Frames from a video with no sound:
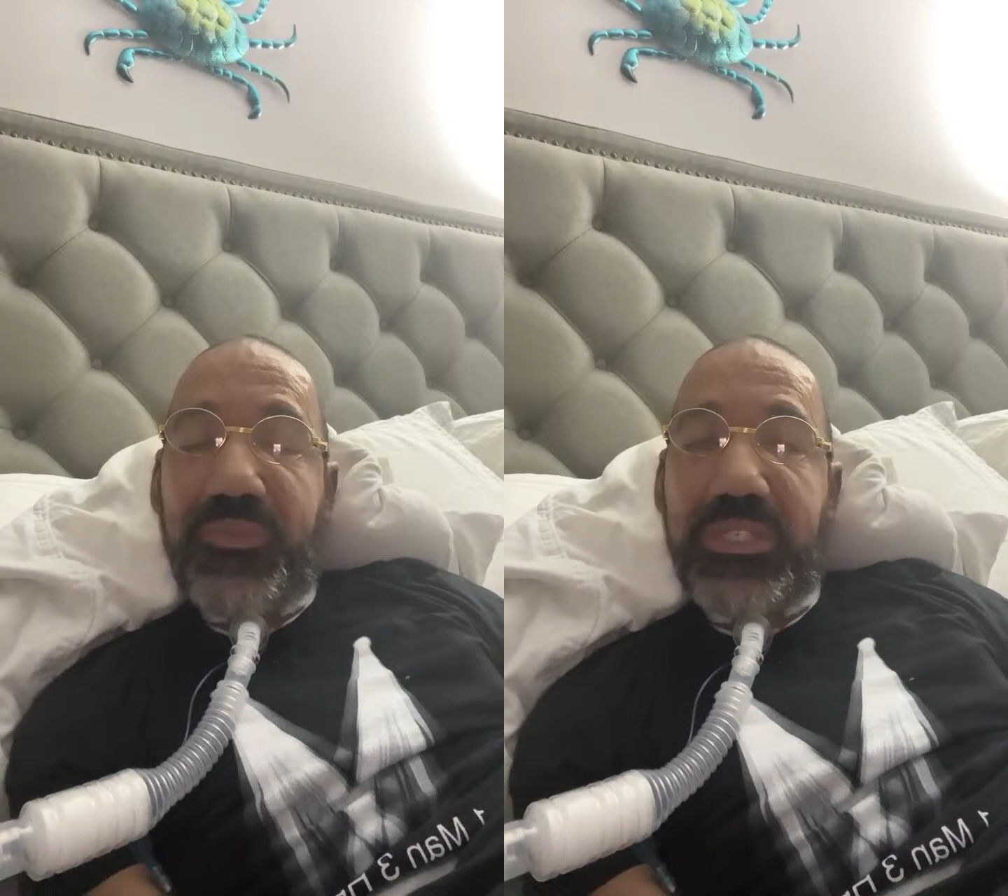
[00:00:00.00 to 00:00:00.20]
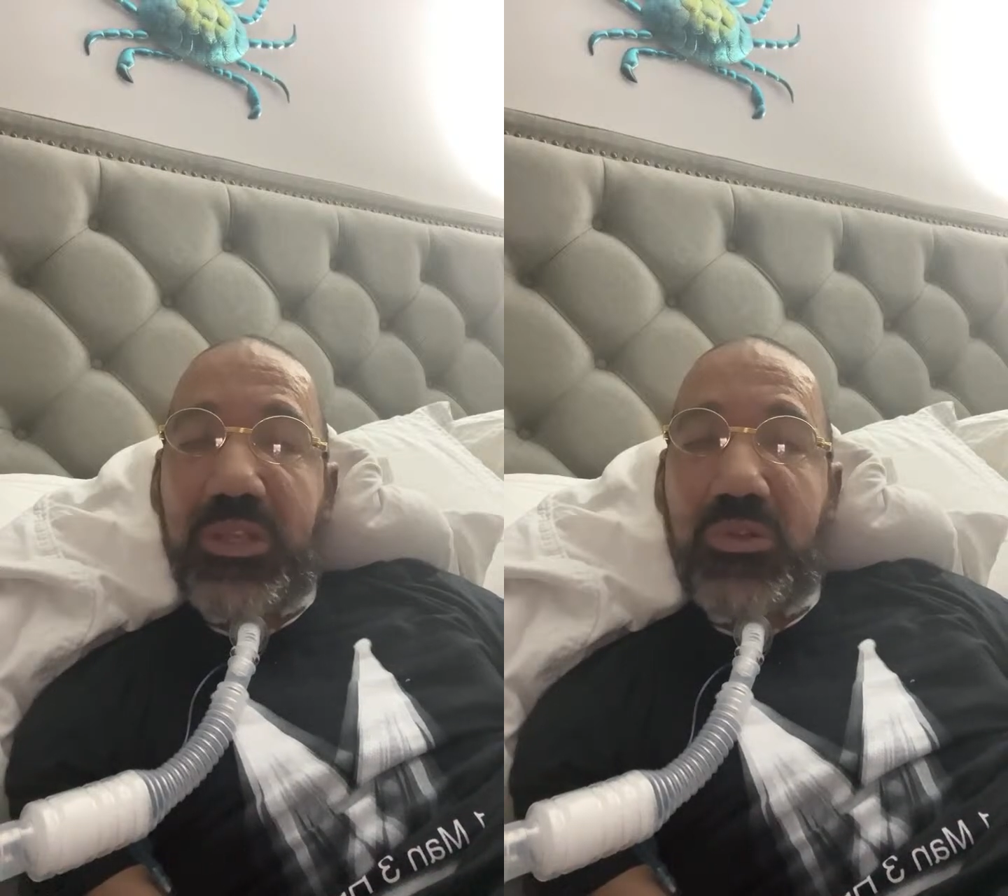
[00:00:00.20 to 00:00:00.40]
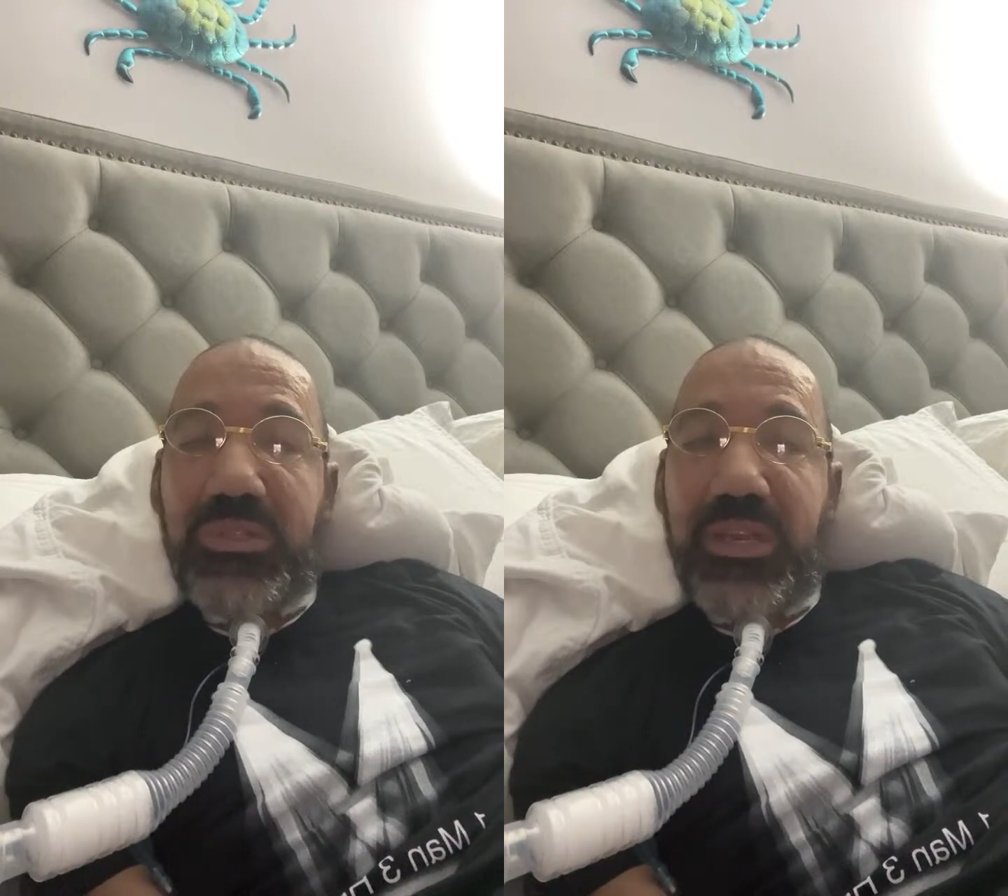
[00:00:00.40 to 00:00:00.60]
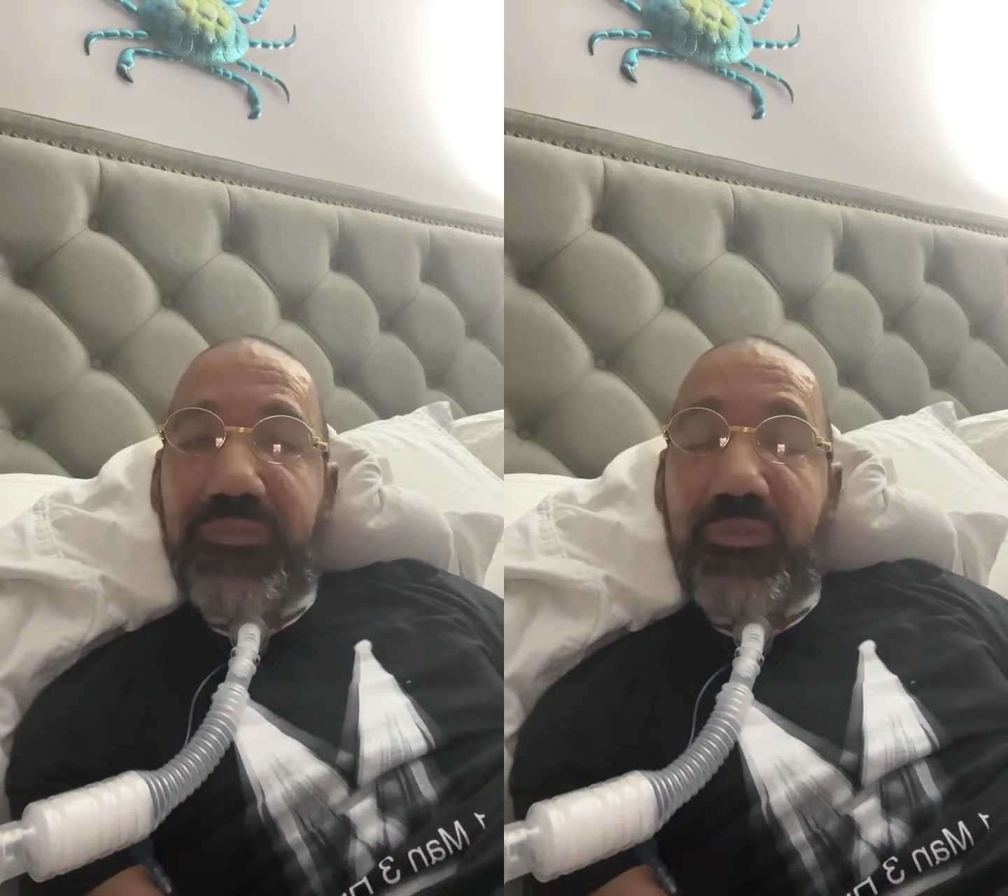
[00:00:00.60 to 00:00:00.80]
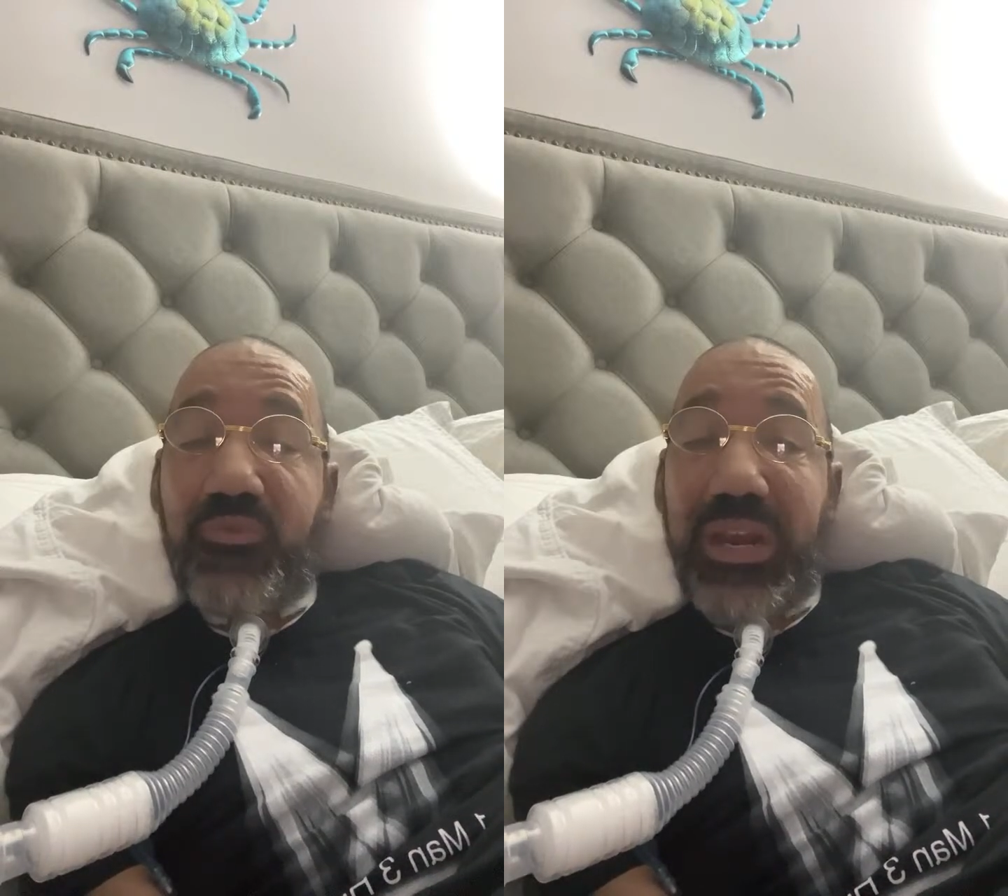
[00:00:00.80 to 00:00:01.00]
result
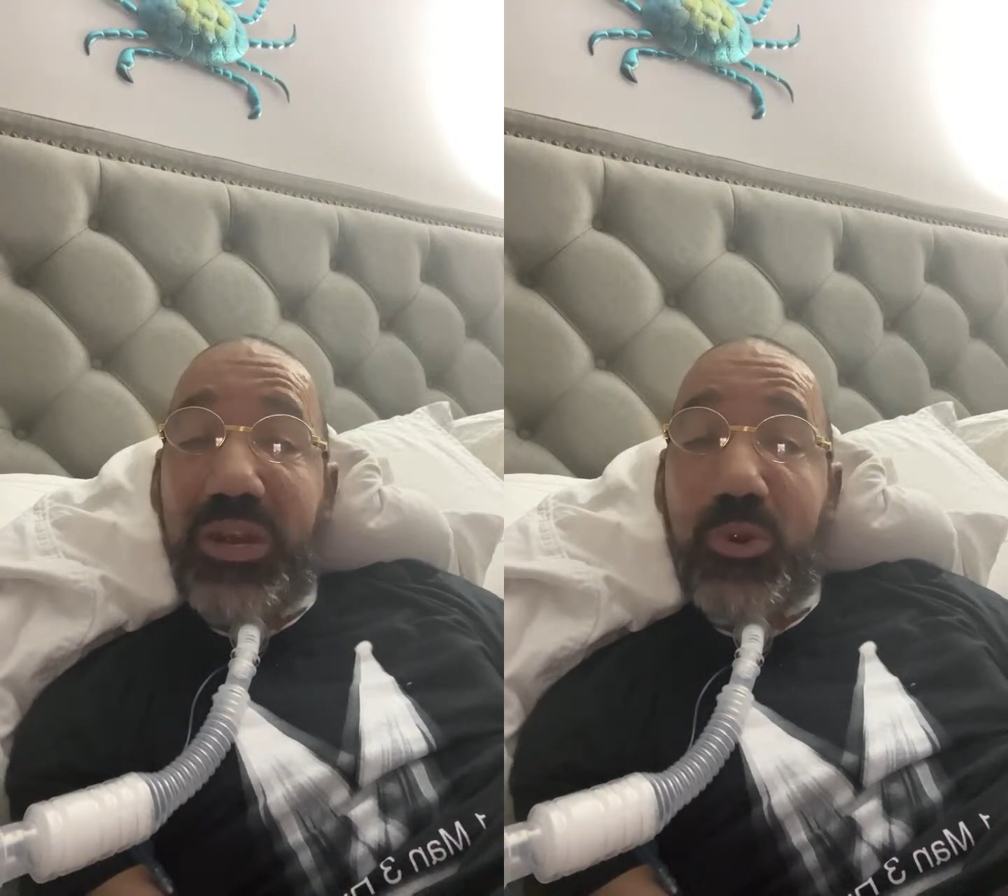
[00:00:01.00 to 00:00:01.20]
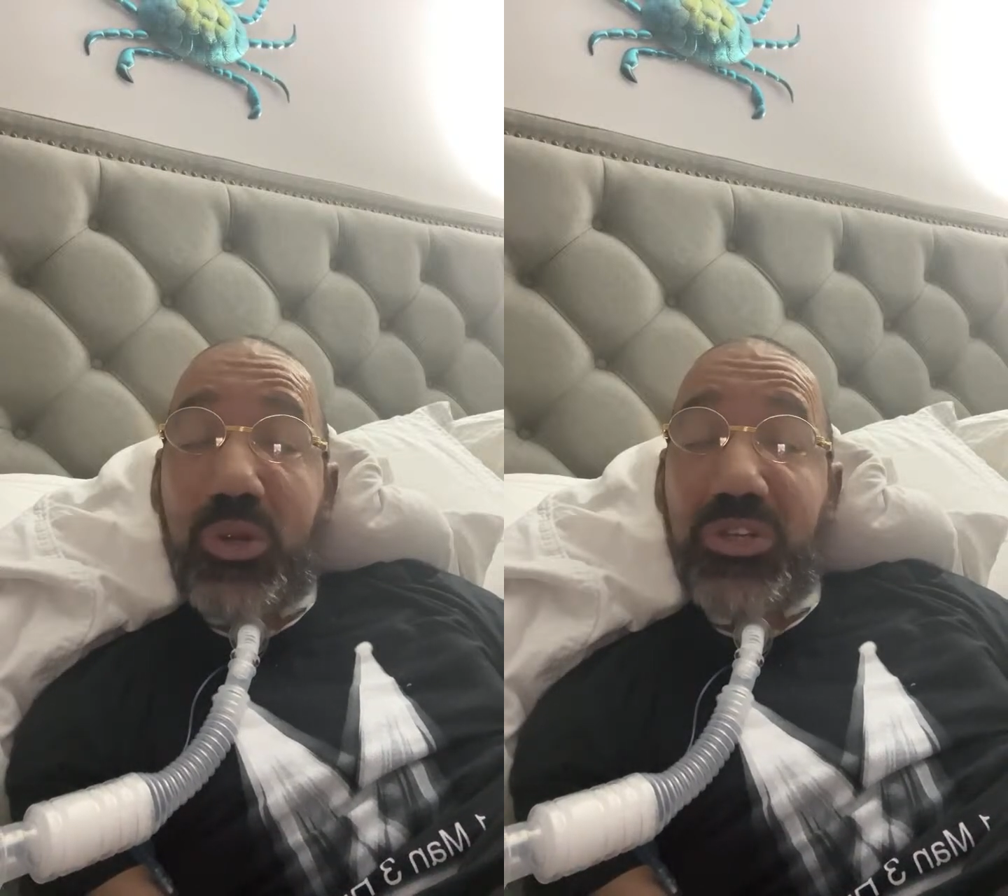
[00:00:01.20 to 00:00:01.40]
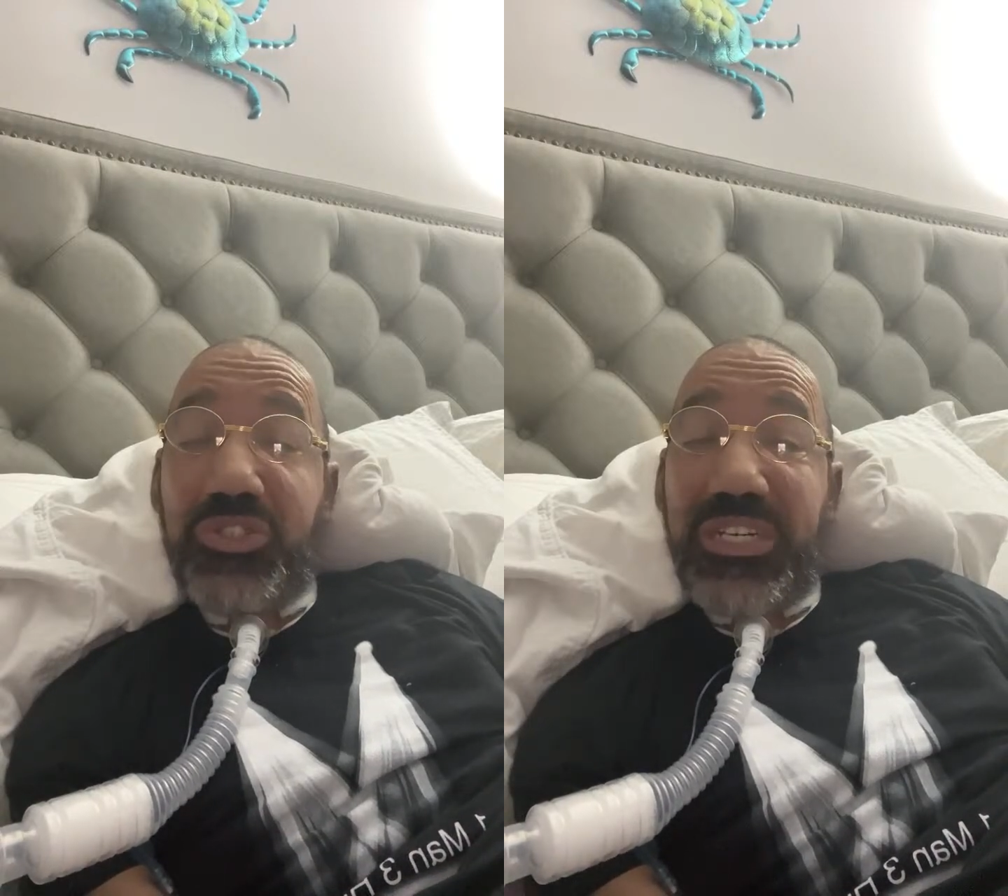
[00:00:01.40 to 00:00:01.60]
of a rare